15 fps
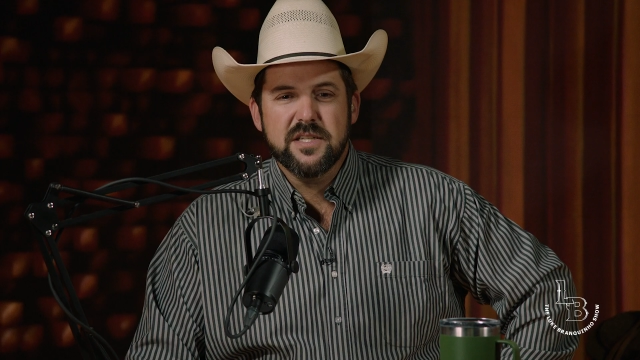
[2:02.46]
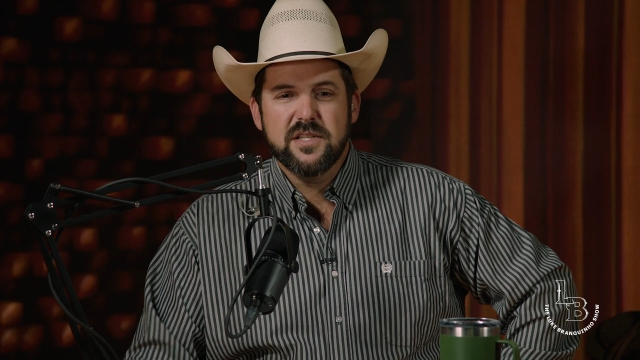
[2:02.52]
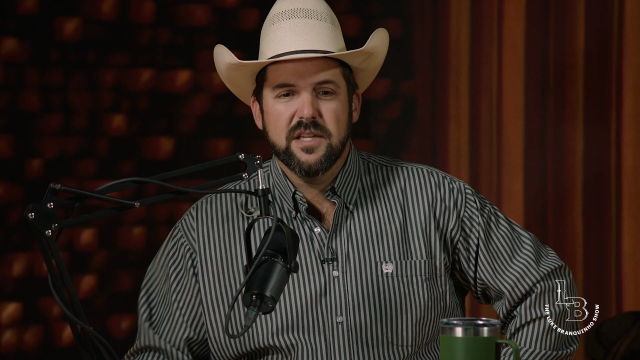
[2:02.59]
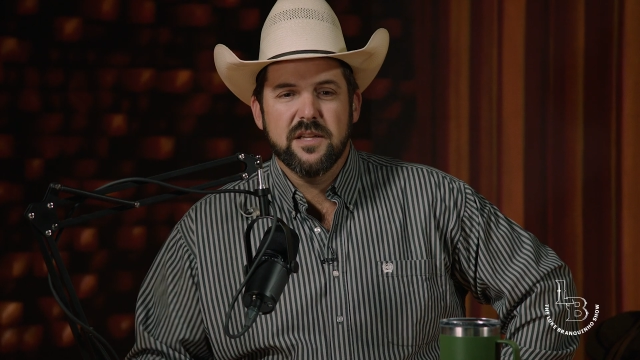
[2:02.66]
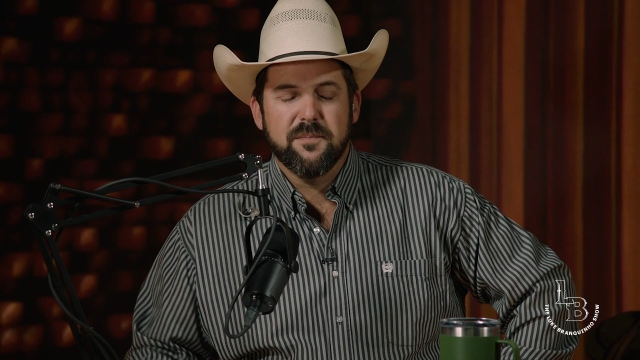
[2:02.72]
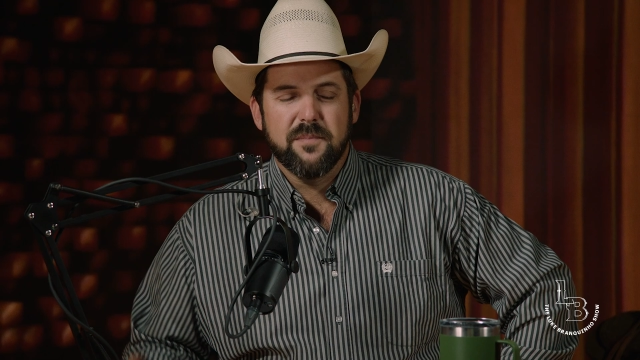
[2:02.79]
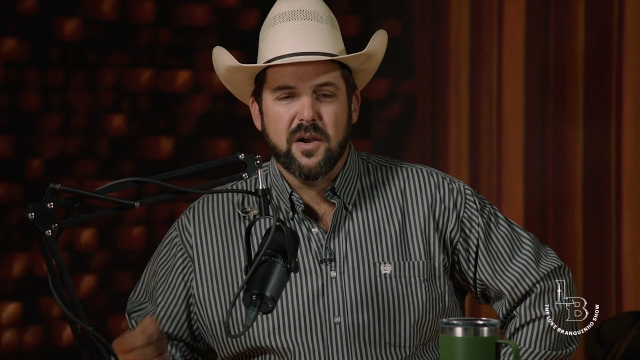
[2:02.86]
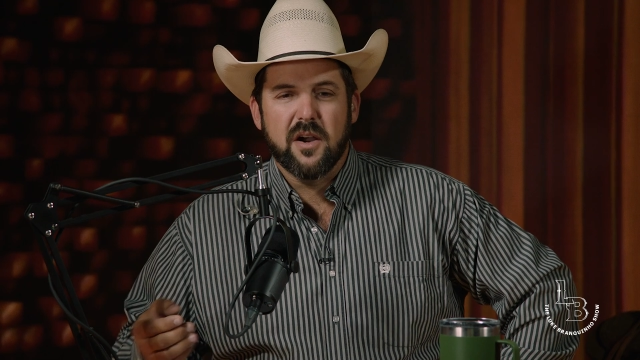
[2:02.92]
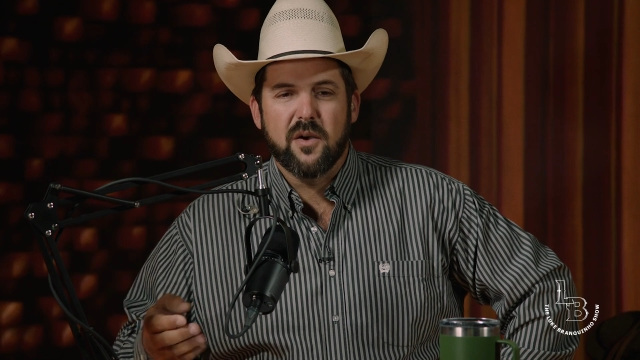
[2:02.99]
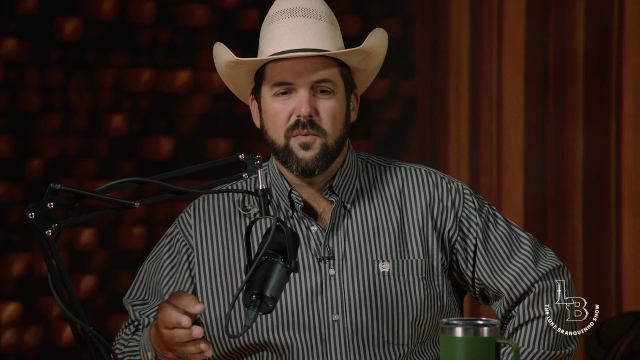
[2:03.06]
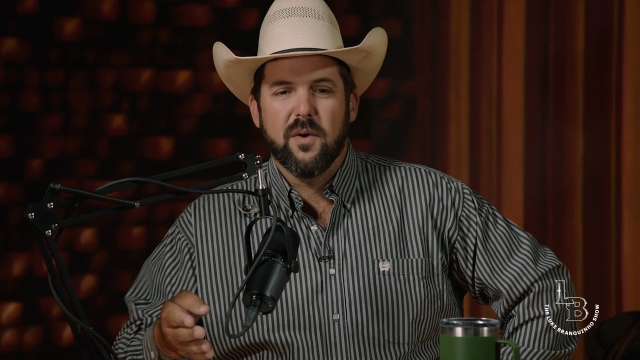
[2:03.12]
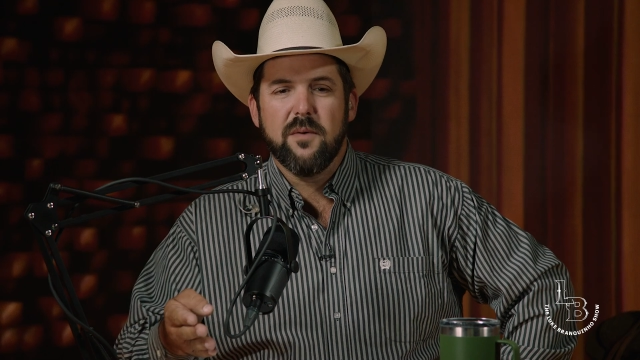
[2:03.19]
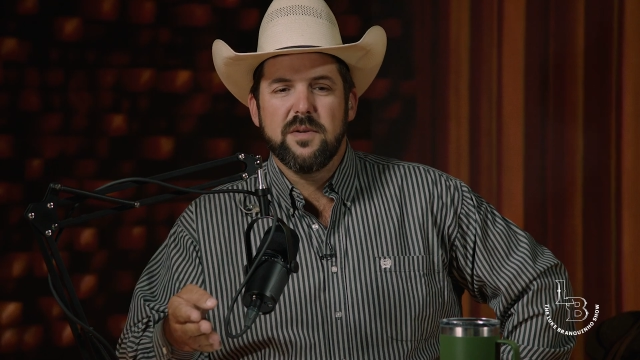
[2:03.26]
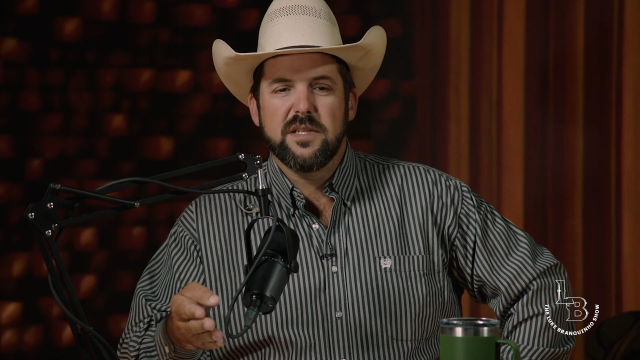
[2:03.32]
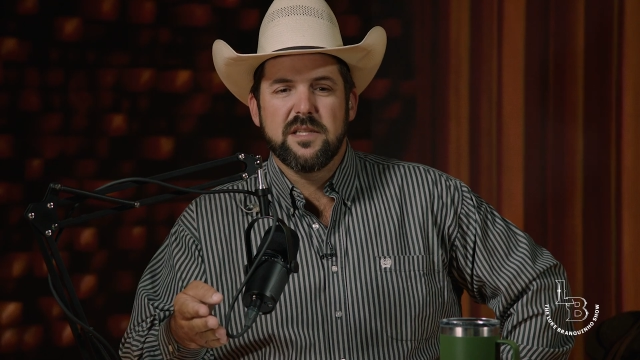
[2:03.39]
to the bar.
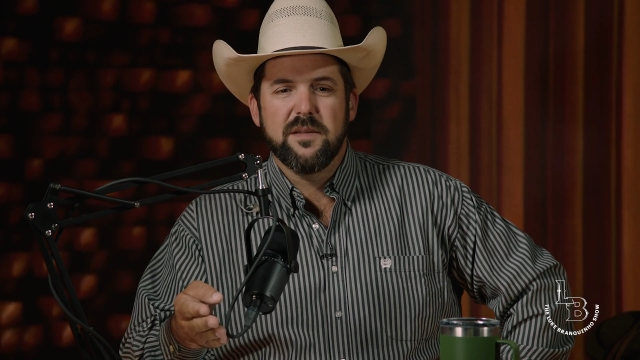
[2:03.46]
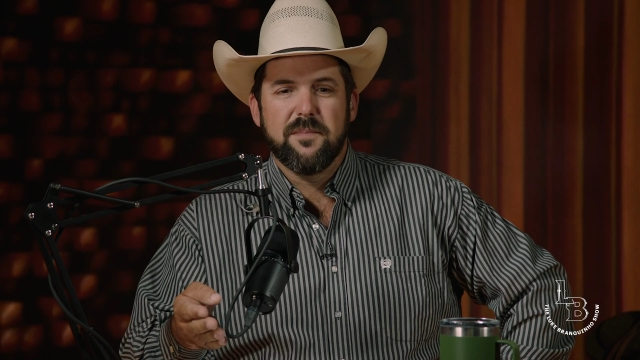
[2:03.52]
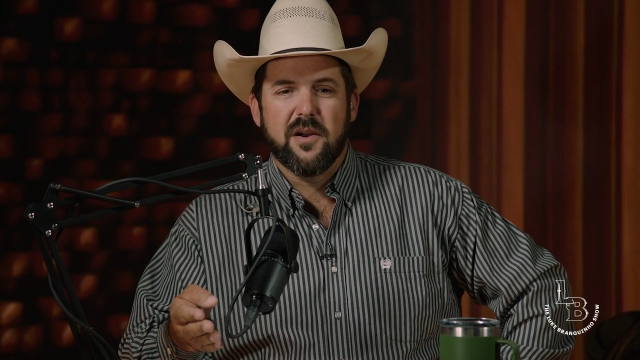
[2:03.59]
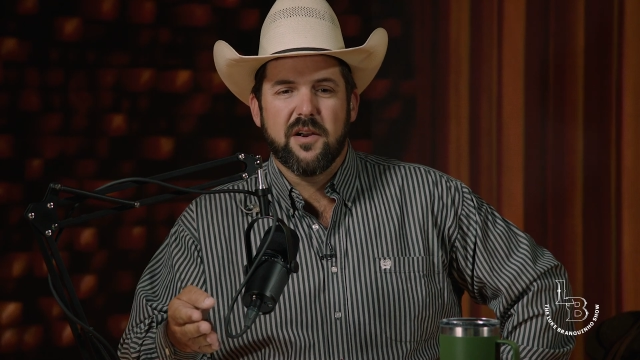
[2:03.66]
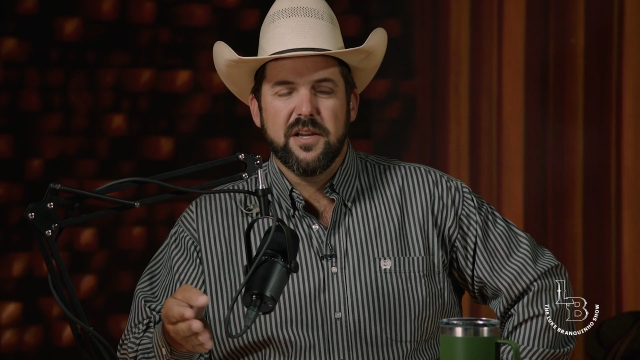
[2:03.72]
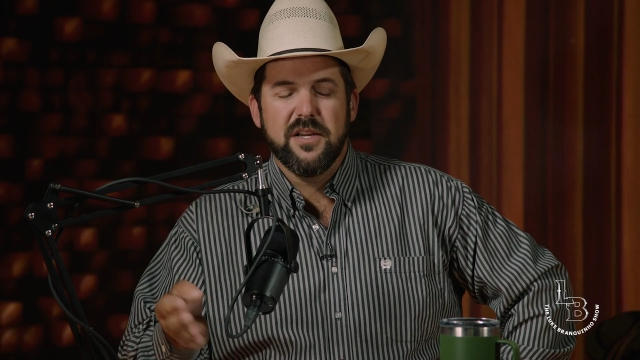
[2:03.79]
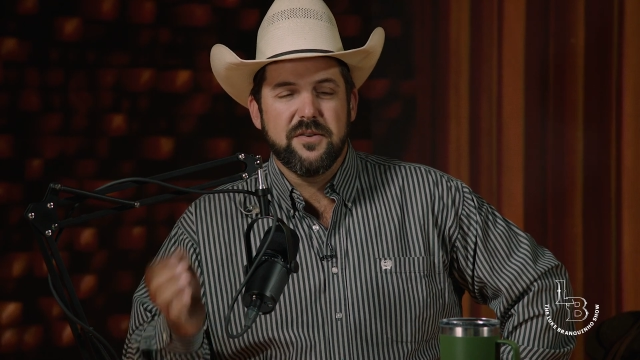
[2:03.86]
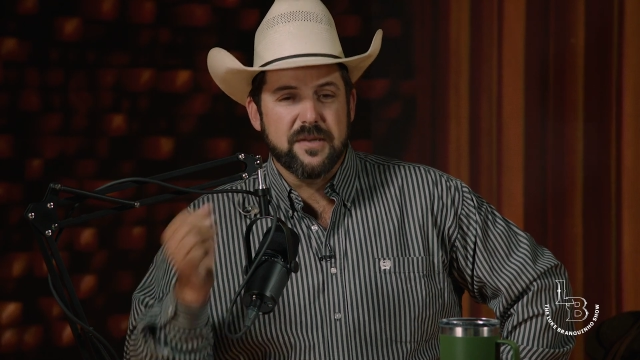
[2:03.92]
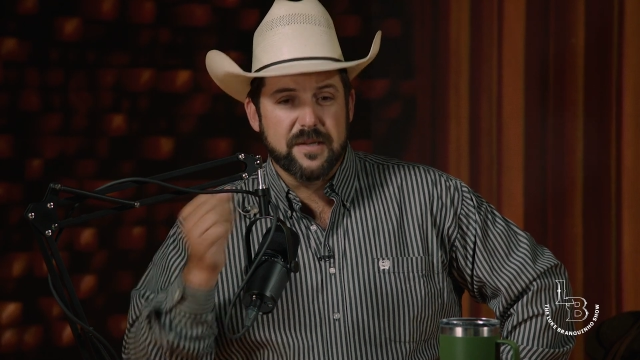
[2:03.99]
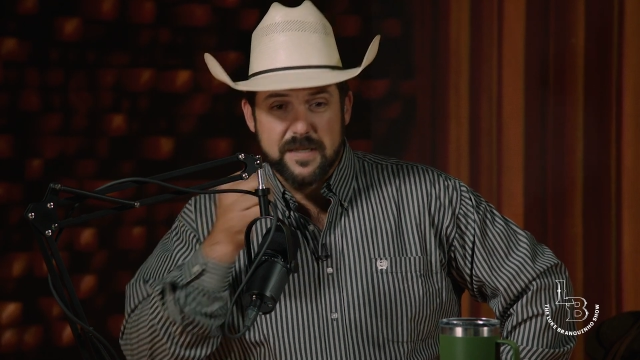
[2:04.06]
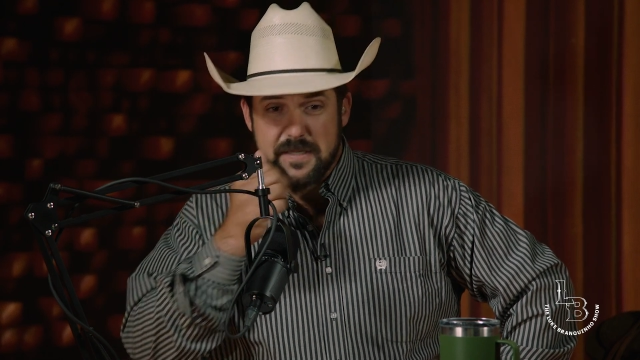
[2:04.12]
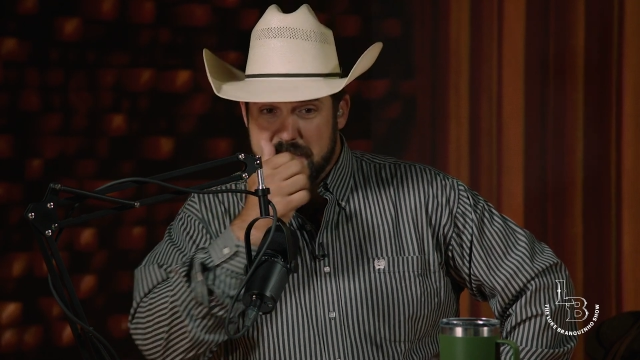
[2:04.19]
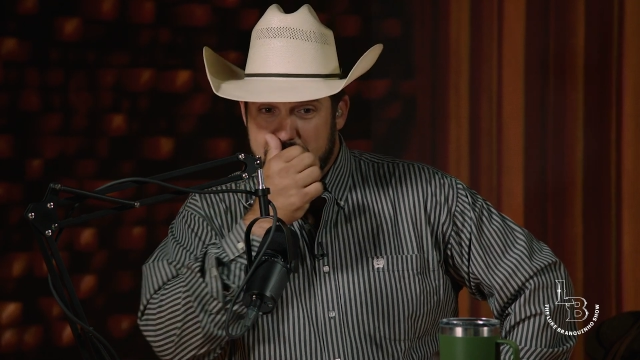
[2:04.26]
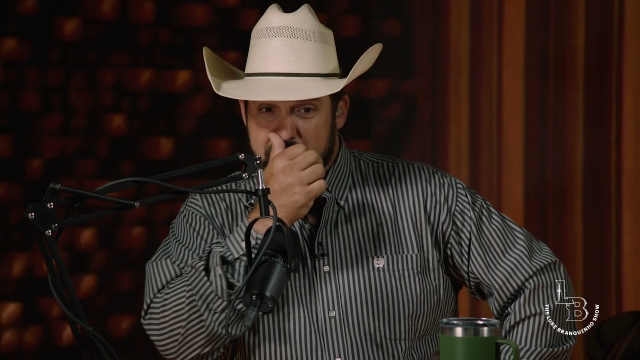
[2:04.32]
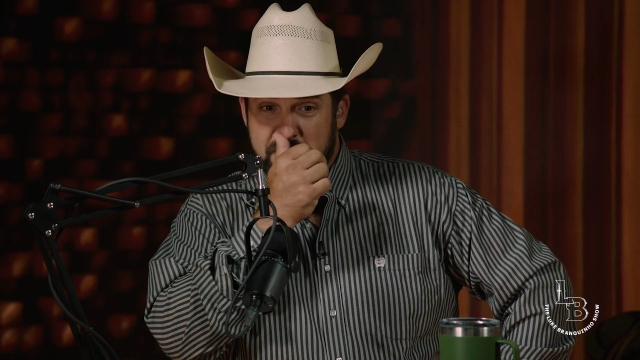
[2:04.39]
What was the bar you took
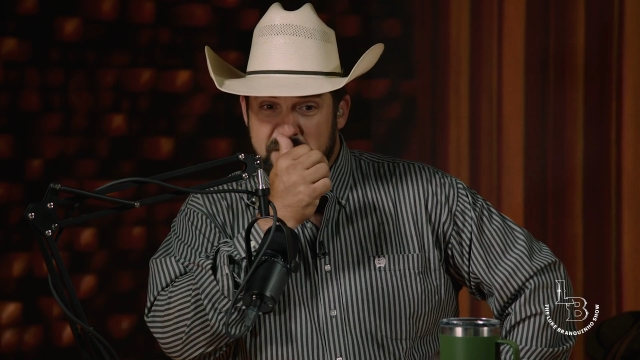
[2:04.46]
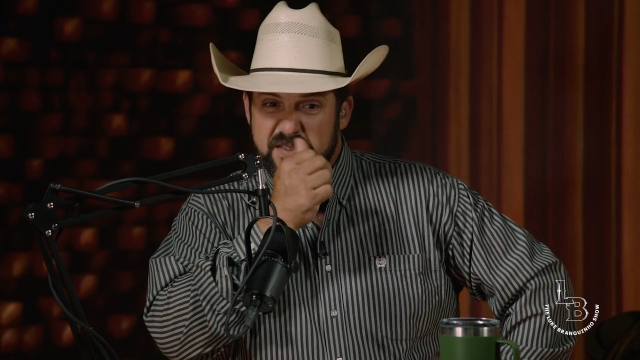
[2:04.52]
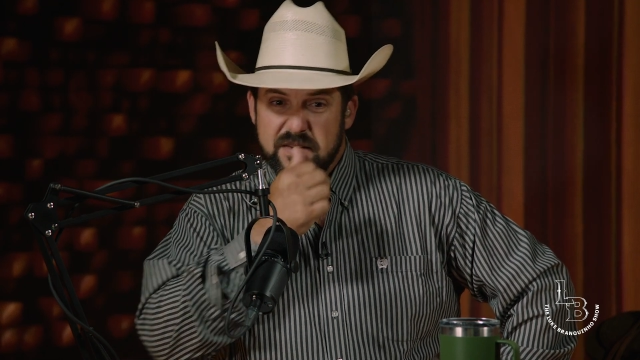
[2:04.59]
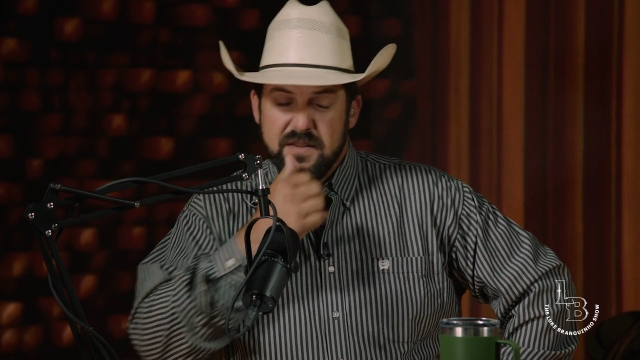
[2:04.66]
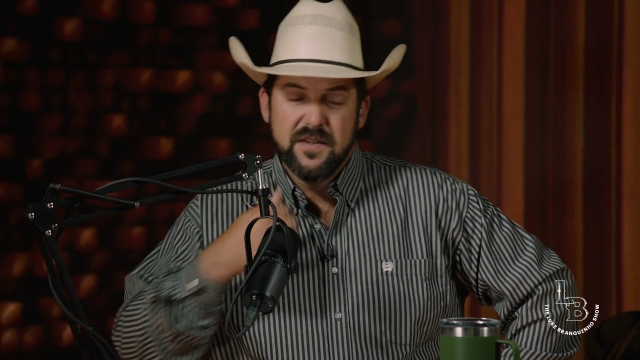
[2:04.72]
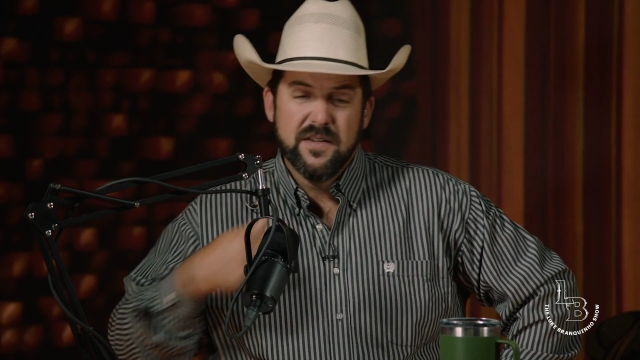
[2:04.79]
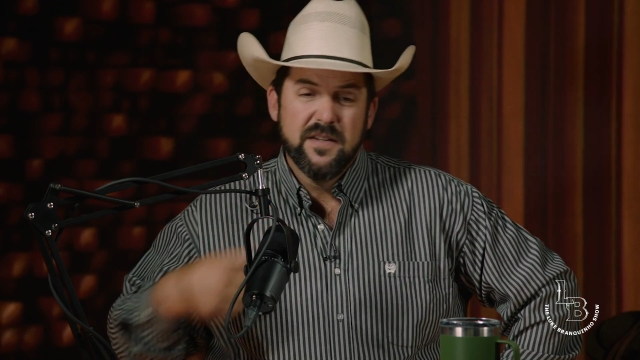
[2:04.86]
us to? There's a